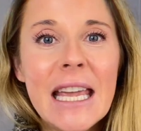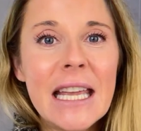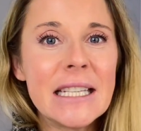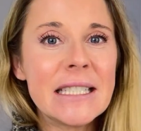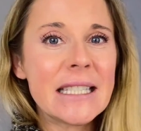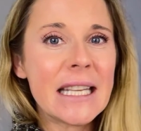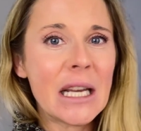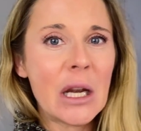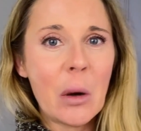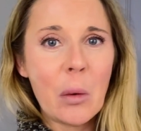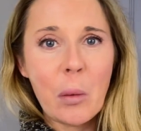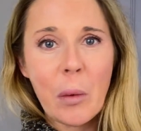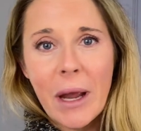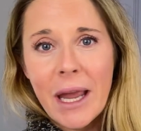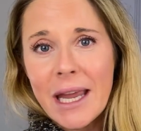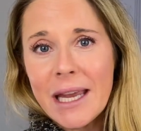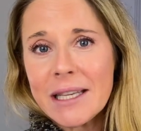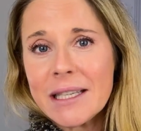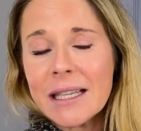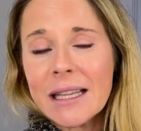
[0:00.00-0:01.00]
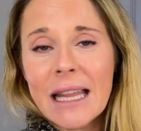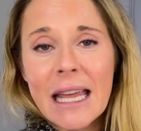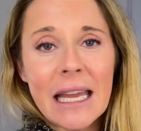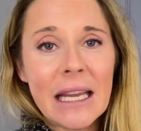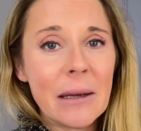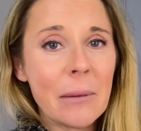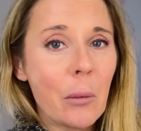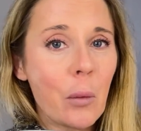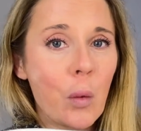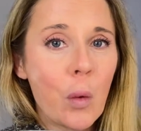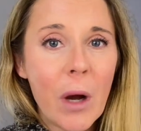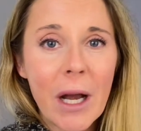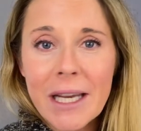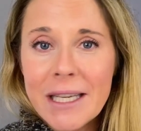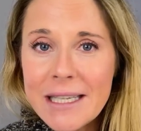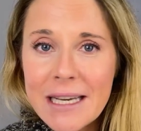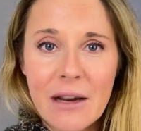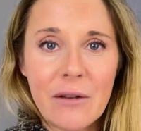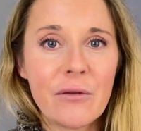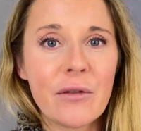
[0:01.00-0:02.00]
It's like a way to like
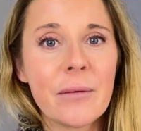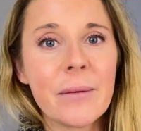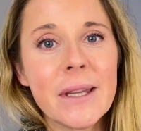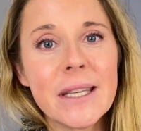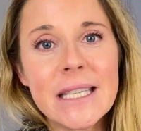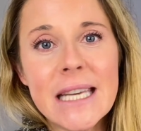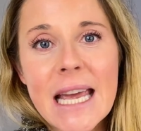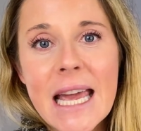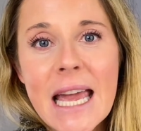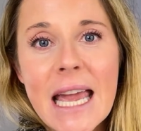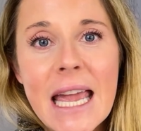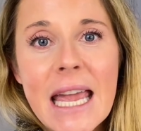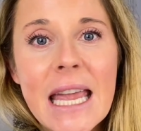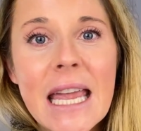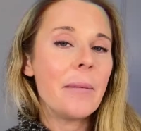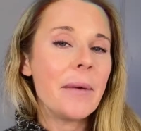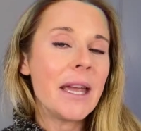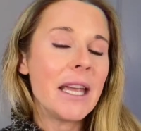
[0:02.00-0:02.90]
wind down from the day.